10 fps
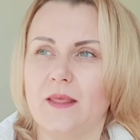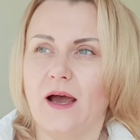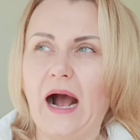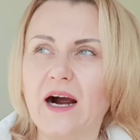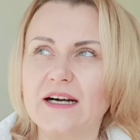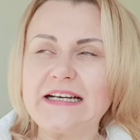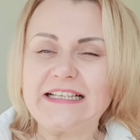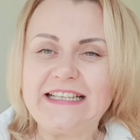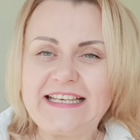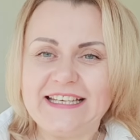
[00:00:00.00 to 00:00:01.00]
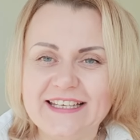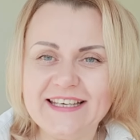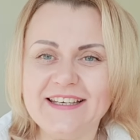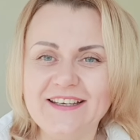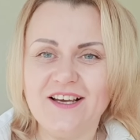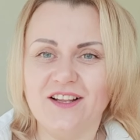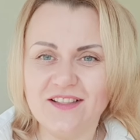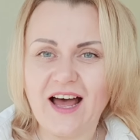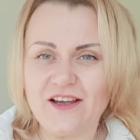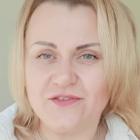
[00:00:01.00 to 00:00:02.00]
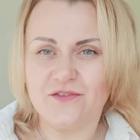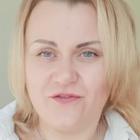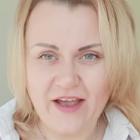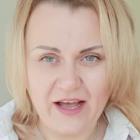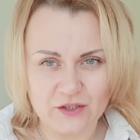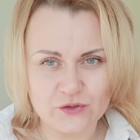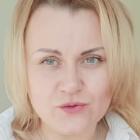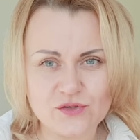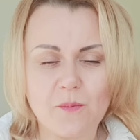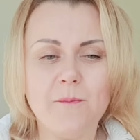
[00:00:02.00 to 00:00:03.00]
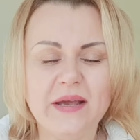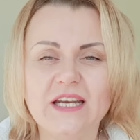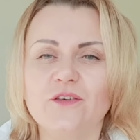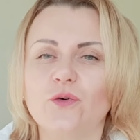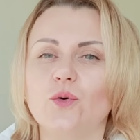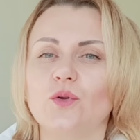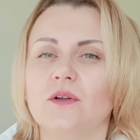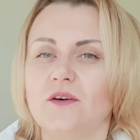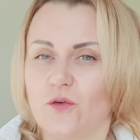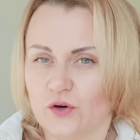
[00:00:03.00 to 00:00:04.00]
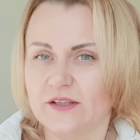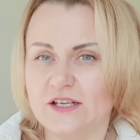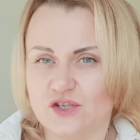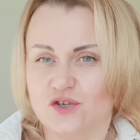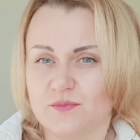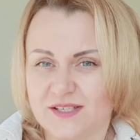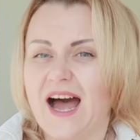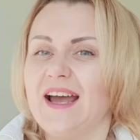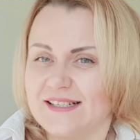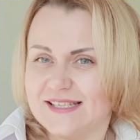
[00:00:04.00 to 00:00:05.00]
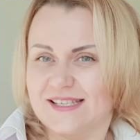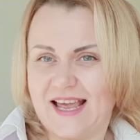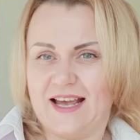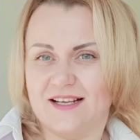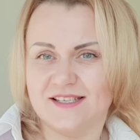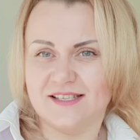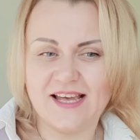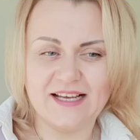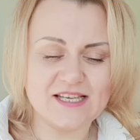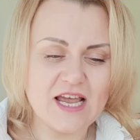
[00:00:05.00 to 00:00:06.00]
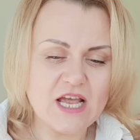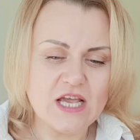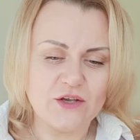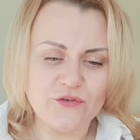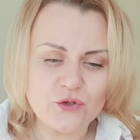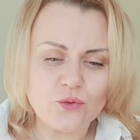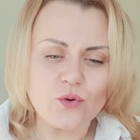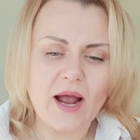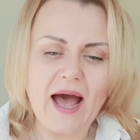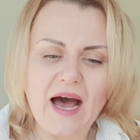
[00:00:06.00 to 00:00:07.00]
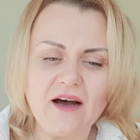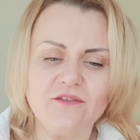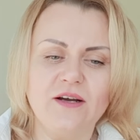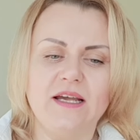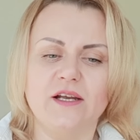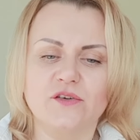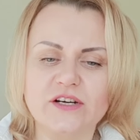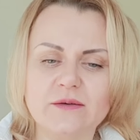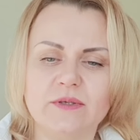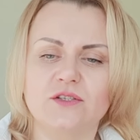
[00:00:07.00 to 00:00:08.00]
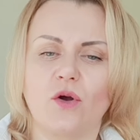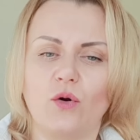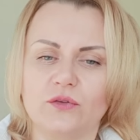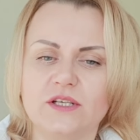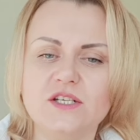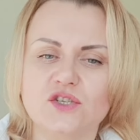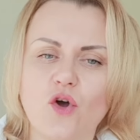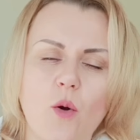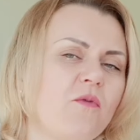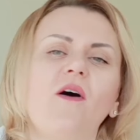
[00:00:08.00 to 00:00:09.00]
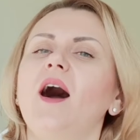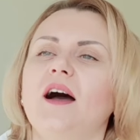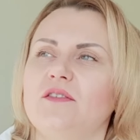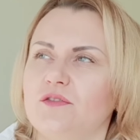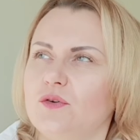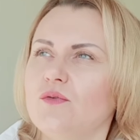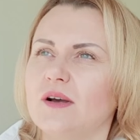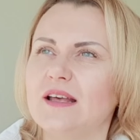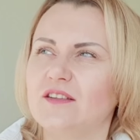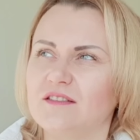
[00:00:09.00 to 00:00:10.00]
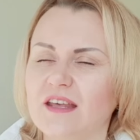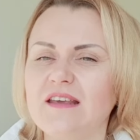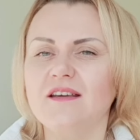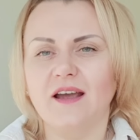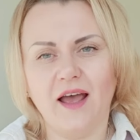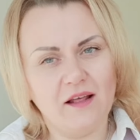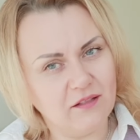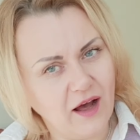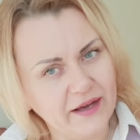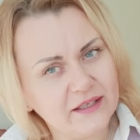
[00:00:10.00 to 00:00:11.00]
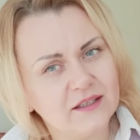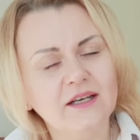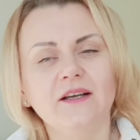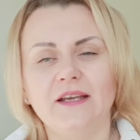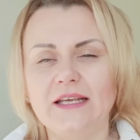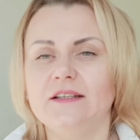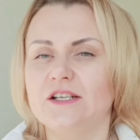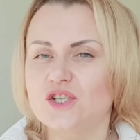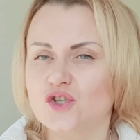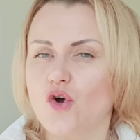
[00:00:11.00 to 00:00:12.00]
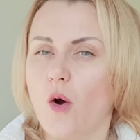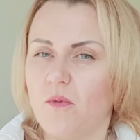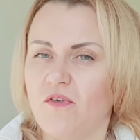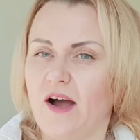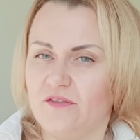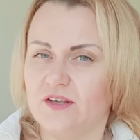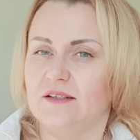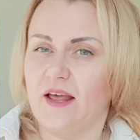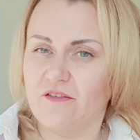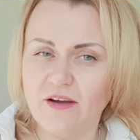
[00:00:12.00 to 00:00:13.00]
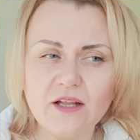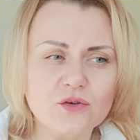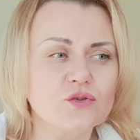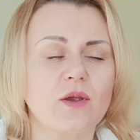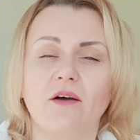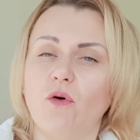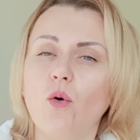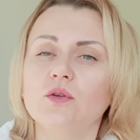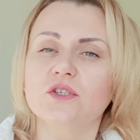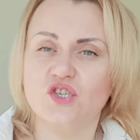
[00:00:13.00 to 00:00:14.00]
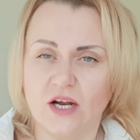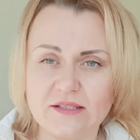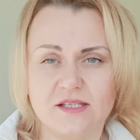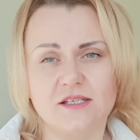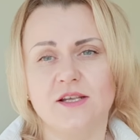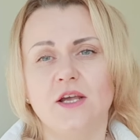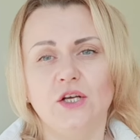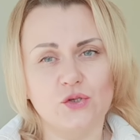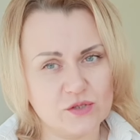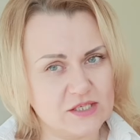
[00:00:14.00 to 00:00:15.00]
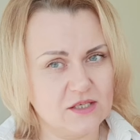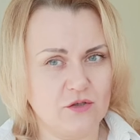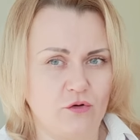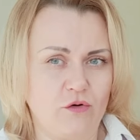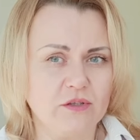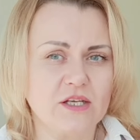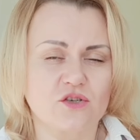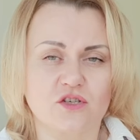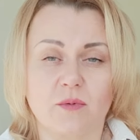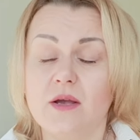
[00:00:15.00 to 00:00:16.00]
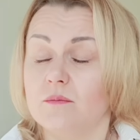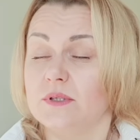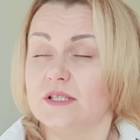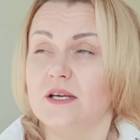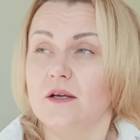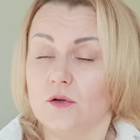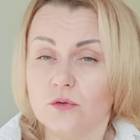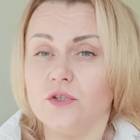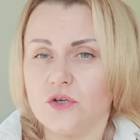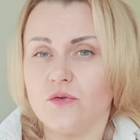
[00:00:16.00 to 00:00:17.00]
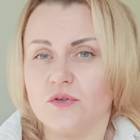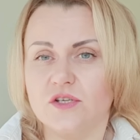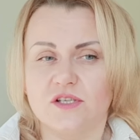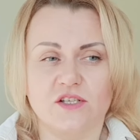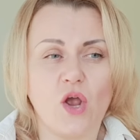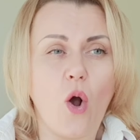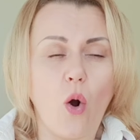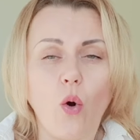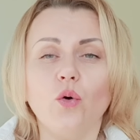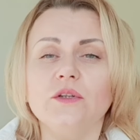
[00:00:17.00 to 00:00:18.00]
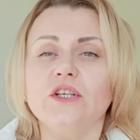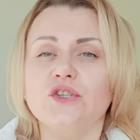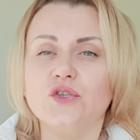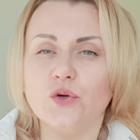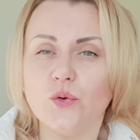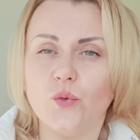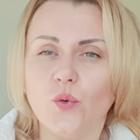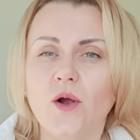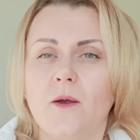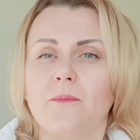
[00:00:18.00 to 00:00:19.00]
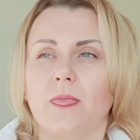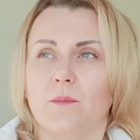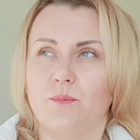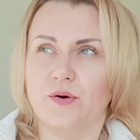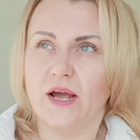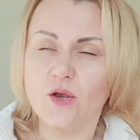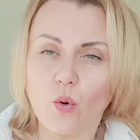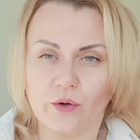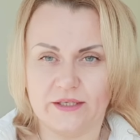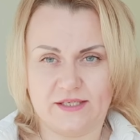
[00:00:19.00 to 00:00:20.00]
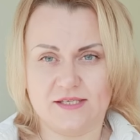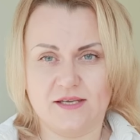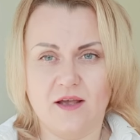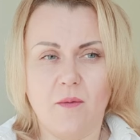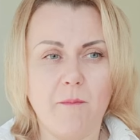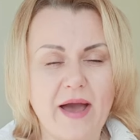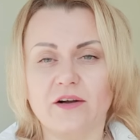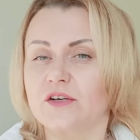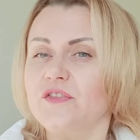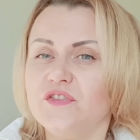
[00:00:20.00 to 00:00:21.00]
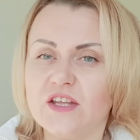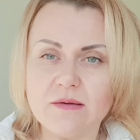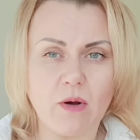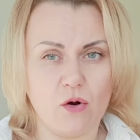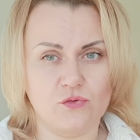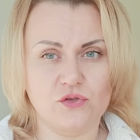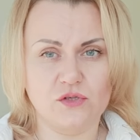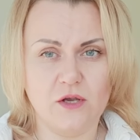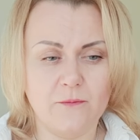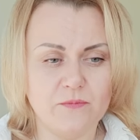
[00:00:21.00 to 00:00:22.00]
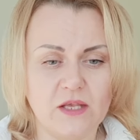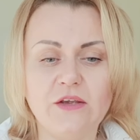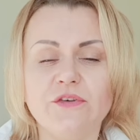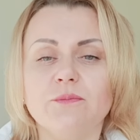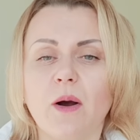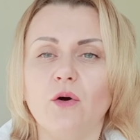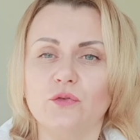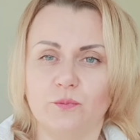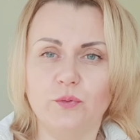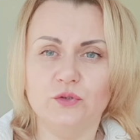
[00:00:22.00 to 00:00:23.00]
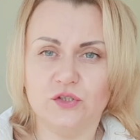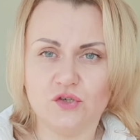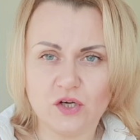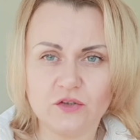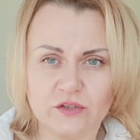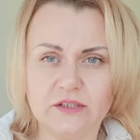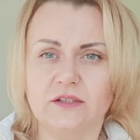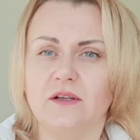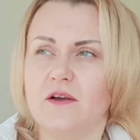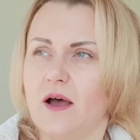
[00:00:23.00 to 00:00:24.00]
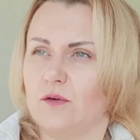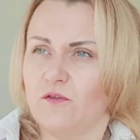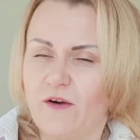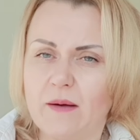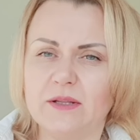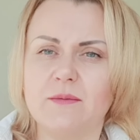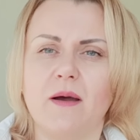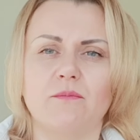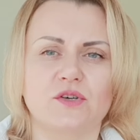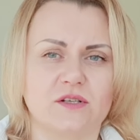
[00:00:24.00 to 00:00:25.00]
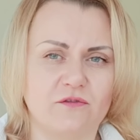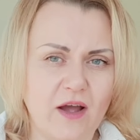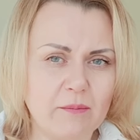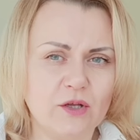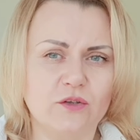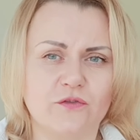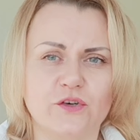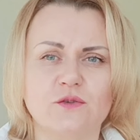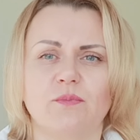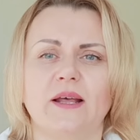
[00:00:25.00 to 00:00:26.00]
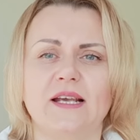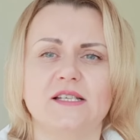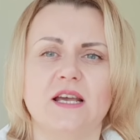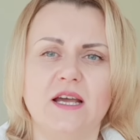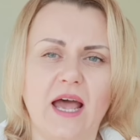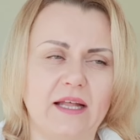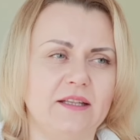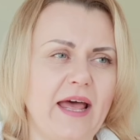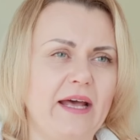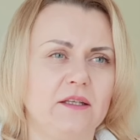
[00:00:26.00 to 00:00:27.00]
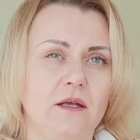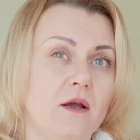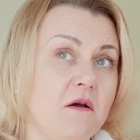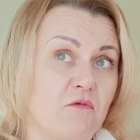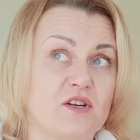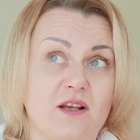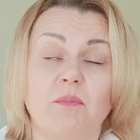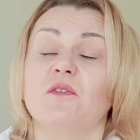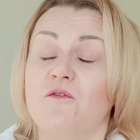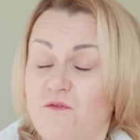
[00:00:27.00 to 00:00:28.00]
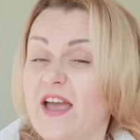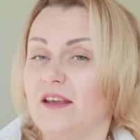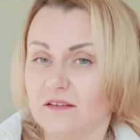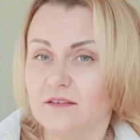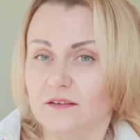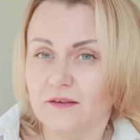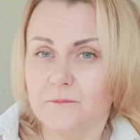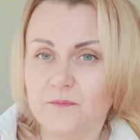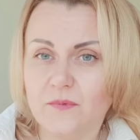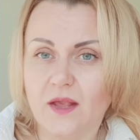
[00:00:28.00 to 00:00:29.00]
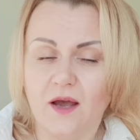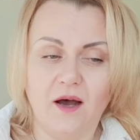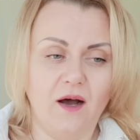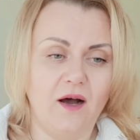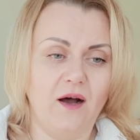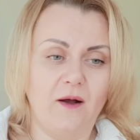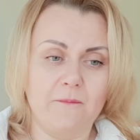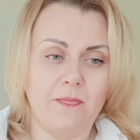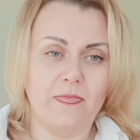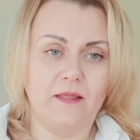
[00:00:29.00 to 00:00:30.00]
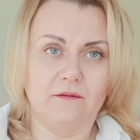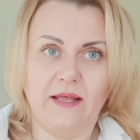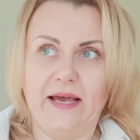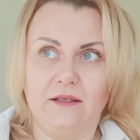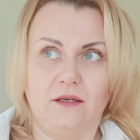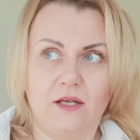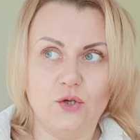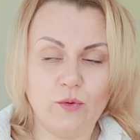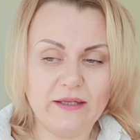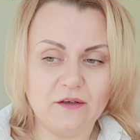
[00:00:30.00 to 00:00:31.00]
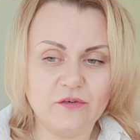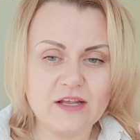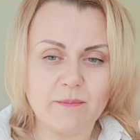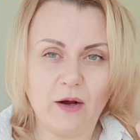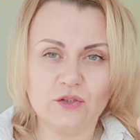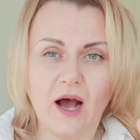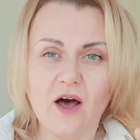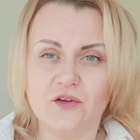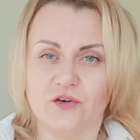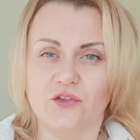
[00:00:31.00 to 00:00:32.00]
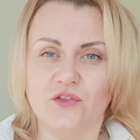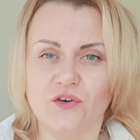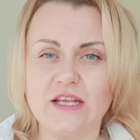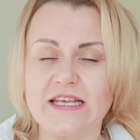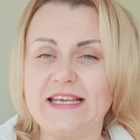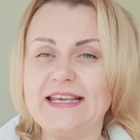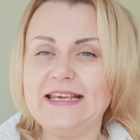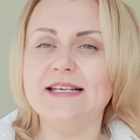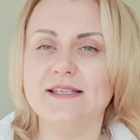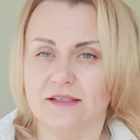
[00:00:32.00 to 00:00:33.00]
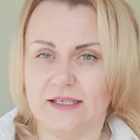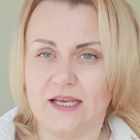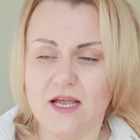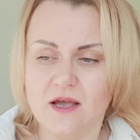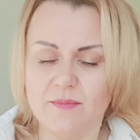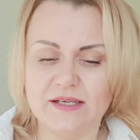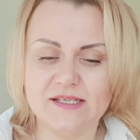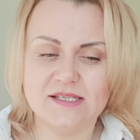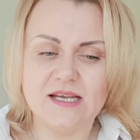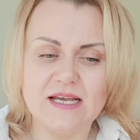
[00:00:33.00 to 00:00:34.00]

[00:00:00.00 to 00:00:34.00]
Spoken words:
are the key life values meaningful for relationship. Science says that if you have agreement on these top five, if you think alike in these top five key life values, you have all the chances to succeed in your relationship. But good news is this: only two priorities matter the most. If you both put children and family members and family on the first place, and then, for example, faith, then you can agree about other three easily, because